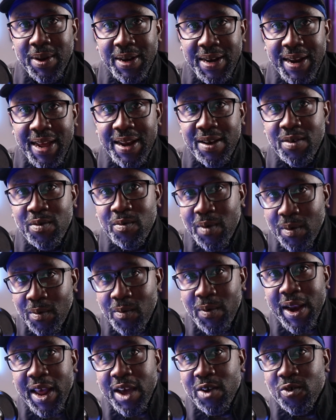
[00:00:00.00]
But then
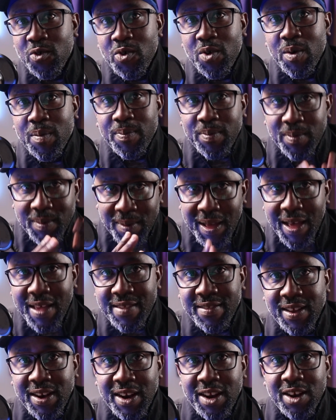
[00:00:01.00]
when I grew up
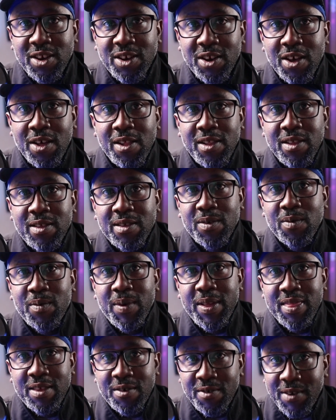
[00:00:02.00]
as an adult,
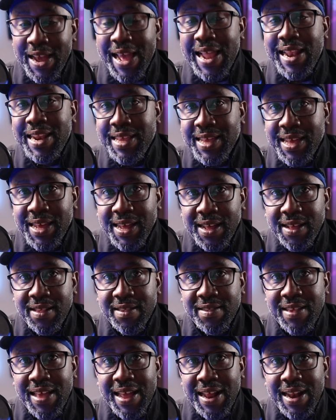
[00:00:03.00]
when the reality
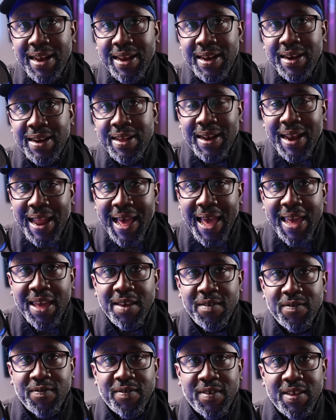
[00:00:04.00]
hits and
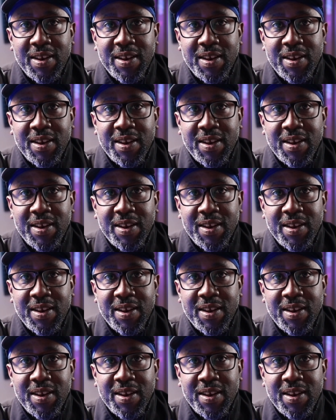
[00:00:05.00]
life